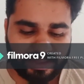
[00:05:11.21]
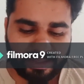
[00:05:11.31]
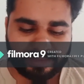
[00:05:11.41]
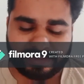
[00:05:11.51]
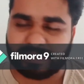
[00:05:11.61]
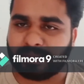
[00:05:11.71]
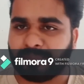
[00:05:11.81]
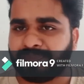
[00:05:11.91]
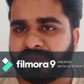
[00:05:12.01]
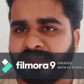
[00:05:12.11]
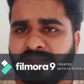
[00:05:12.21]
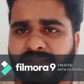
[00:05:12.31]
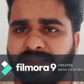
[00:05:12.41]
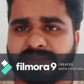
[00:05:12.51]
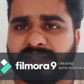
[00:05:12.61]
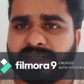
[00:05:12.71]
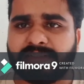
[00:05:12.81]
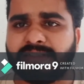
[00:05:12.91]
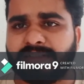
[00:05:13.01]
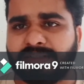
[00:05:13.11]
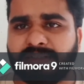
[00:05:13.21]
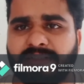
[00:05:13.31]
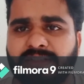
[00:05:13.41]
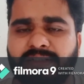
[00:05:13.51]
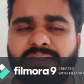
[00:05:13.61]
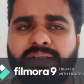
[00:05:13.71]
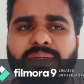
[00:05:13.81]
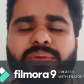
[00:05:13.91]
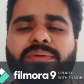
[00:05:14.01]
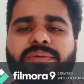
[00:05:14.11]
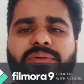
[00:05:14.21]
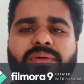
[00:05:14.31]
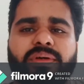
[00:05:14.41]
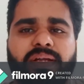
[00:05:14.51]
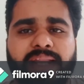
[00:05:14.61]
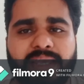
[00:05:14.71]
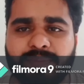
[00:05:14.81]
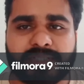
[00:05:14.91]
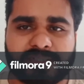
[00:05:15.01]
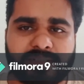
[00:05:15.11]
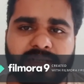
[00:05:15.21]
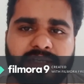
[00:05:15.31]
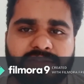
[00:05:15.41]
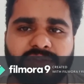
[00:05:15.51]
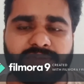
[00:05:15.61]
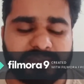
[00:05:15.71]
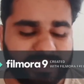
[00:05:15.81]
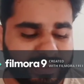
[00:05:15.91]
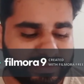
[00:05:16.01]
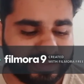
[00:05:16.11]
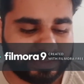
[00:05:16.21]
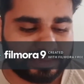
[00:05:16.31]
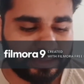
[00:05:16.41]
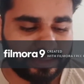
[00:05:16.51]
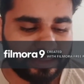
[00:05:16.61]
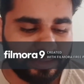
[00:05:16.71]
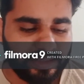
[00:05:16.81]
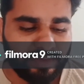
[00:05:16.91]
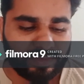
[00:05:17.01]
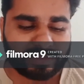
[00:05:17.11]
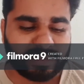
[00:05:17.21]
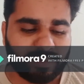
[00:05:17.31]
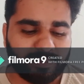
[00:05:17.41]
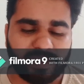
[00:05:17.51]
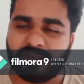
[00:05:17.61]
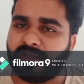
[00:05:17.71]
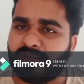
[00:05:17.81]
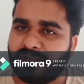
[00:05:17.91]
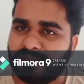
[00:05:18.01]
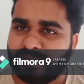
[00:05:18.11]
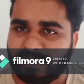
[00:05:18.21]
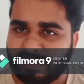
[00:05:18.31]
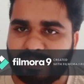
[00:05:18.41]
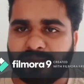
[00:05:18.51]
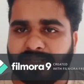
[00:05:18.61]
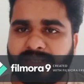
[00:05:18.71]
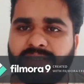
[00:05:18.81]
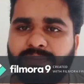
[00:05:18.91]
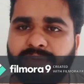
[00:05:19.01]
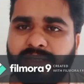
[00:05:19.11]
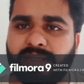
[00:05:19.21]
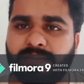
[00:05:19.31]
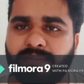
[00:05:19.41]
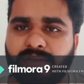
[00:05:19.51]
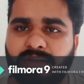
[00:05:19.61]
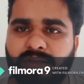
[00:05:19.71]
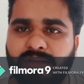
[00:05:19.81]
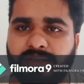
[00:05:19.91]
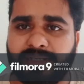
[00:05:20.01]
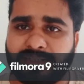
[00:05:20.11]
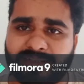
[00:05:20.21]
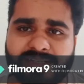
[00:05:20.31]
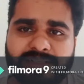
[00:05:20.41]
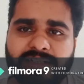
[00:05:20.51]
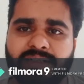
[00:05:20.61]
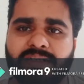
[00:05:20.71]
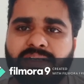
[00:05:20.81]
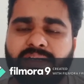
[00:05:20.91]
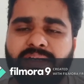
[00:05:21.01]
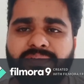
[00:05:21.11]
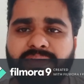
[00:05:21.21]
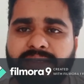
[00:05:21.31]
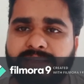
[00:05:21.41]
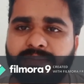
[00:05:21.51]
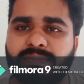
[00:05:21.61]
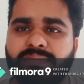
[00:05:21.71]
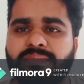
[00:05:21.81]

And there is another a dimension as well, which he says that, for example, cricket became an international kind of a game